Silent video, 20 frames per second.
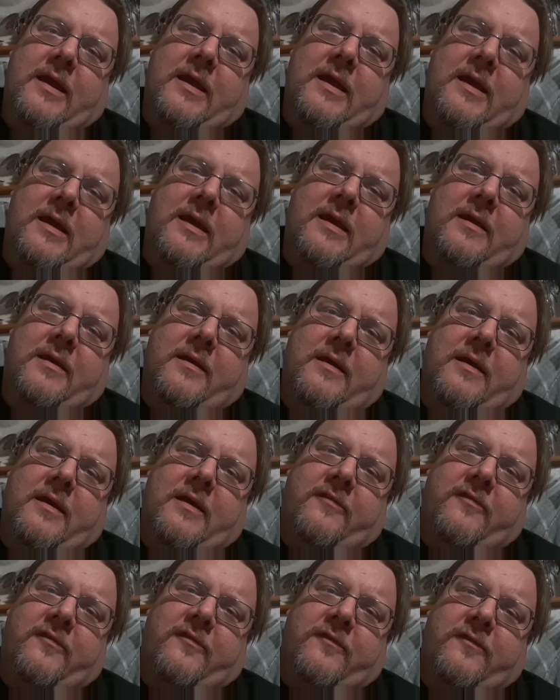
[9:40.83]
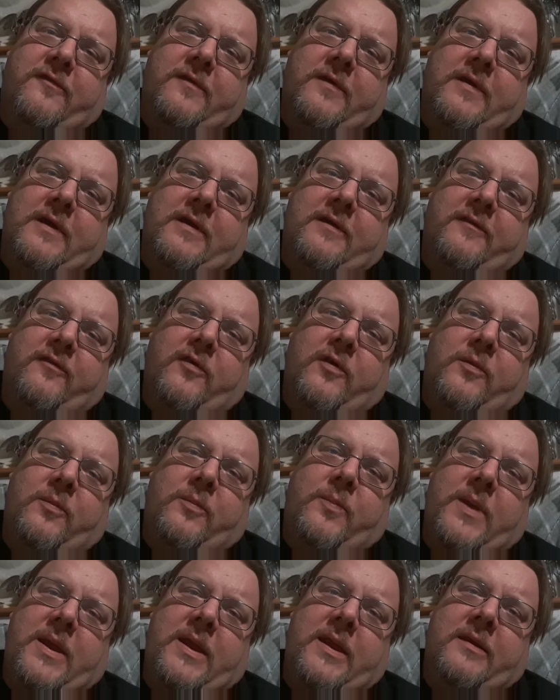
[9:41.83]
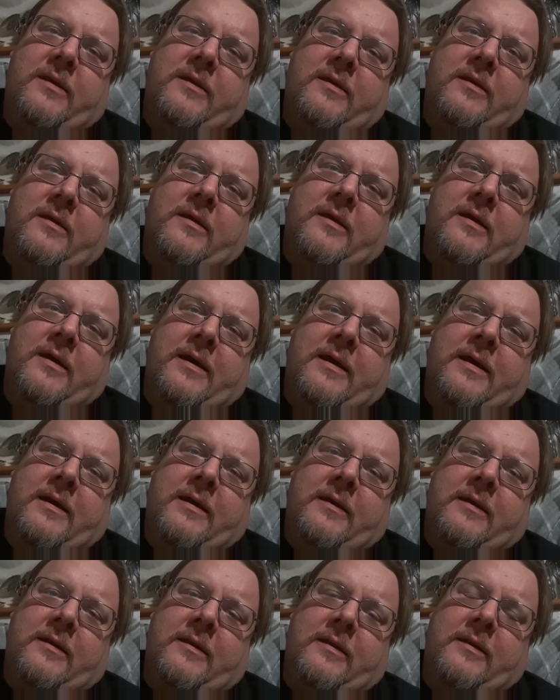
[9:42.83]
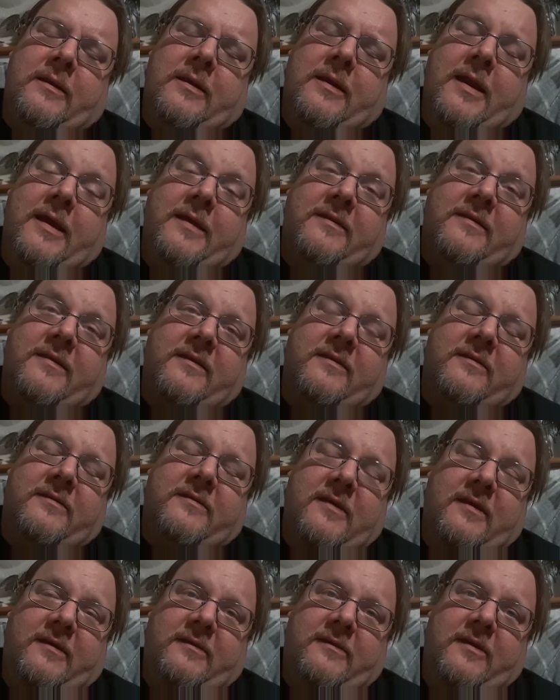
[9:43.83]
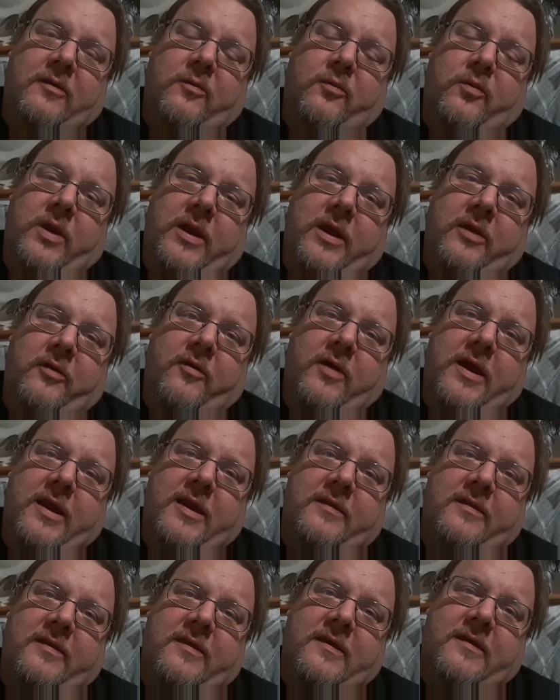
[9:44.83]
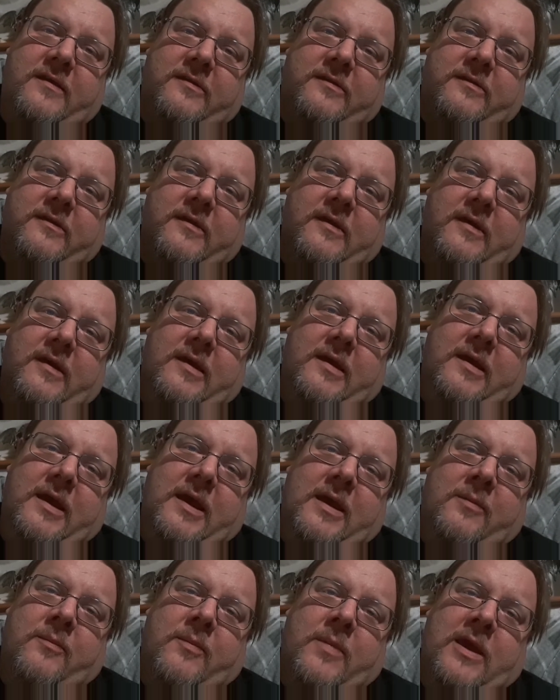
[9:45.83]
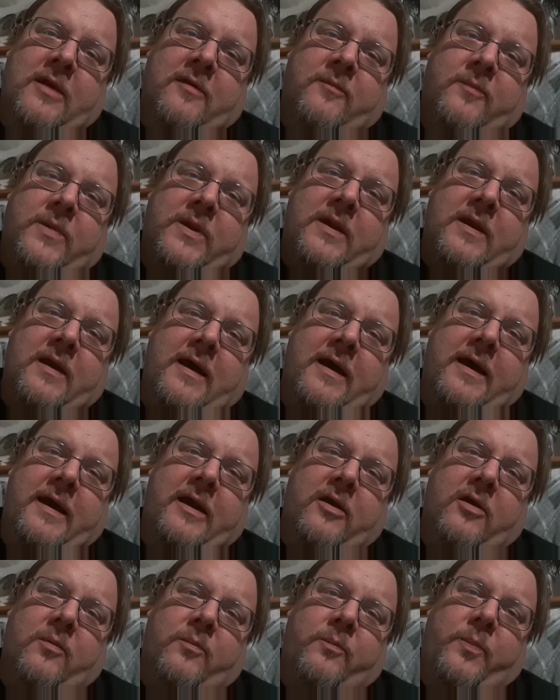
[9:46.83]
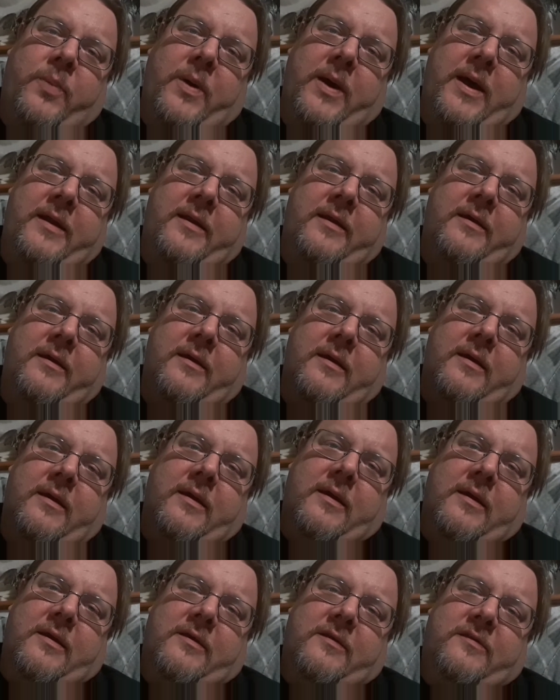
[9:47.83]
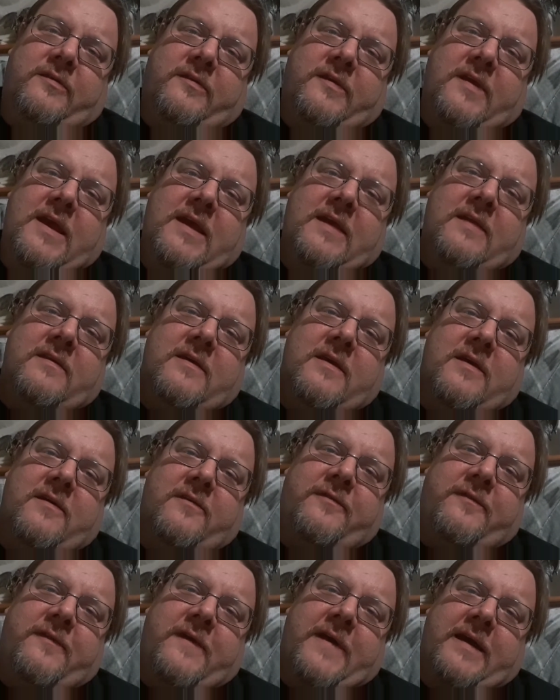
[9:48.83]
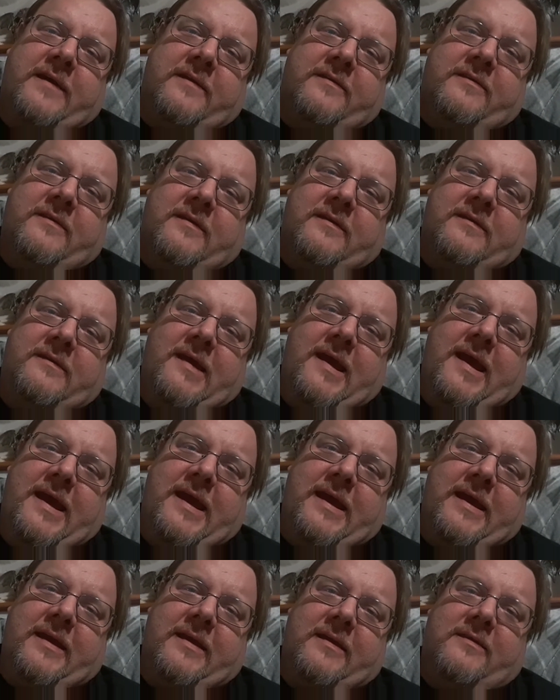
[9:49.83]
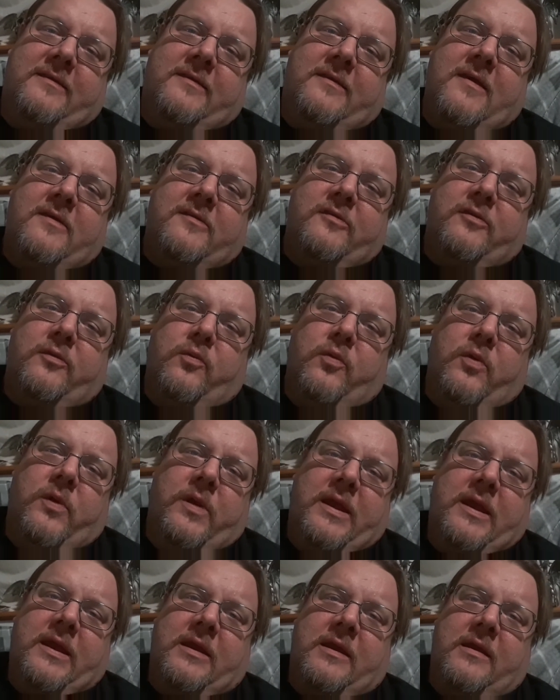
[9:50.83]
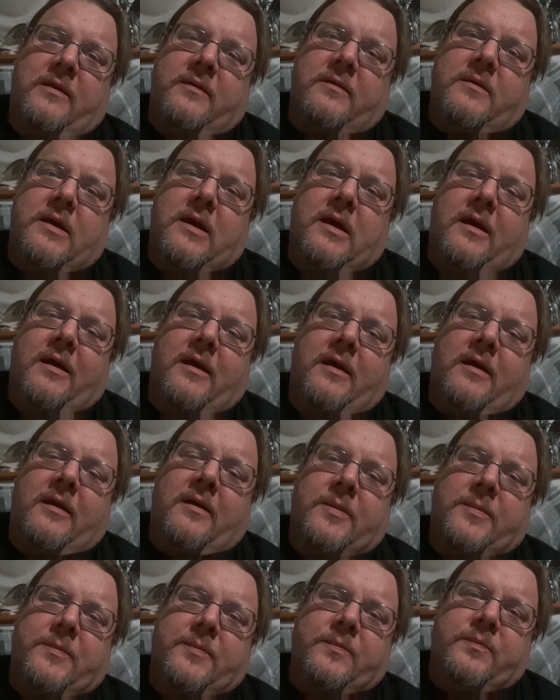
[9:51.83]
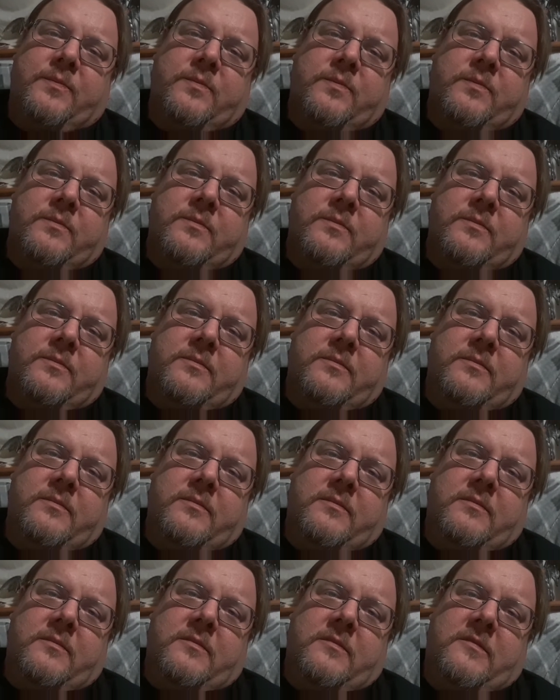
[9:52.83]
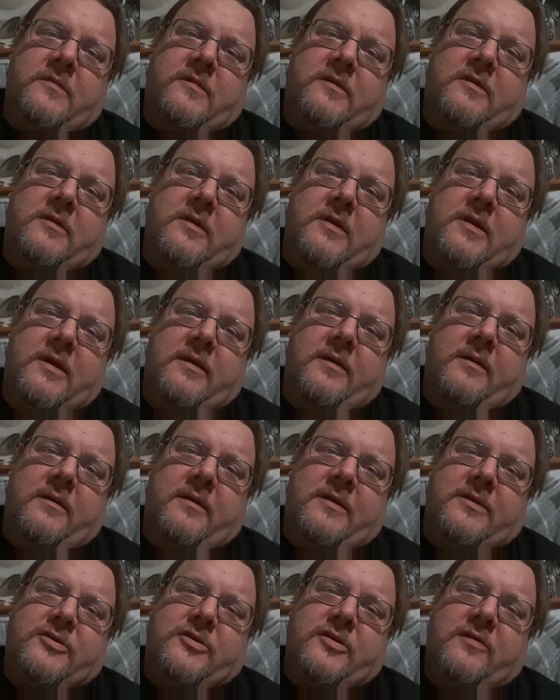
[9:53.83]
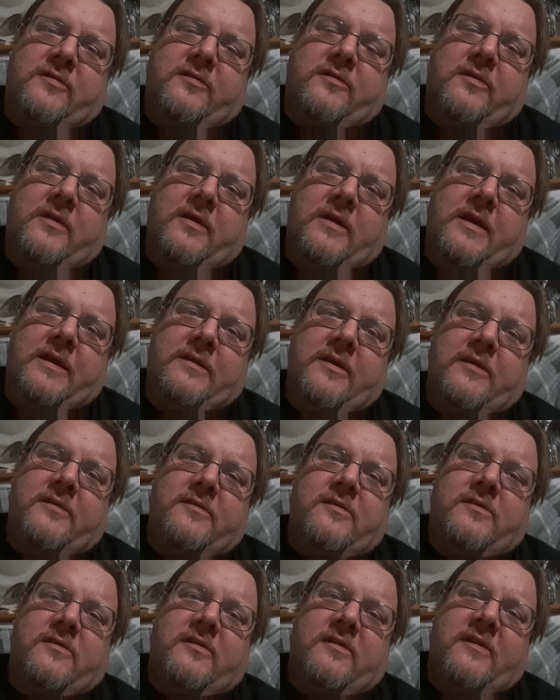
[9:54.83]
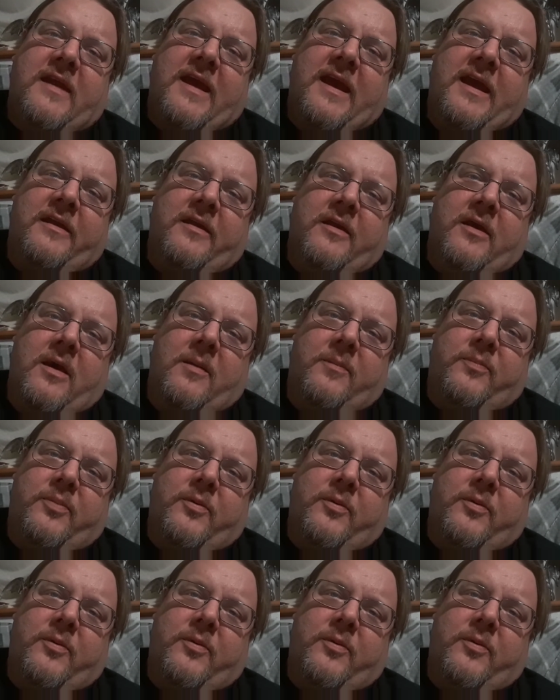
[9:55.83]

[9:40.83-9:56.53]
if it had been 1960 when I graded this, it may have been higher, but seeing the effects today doesn't really, it doesn't stand up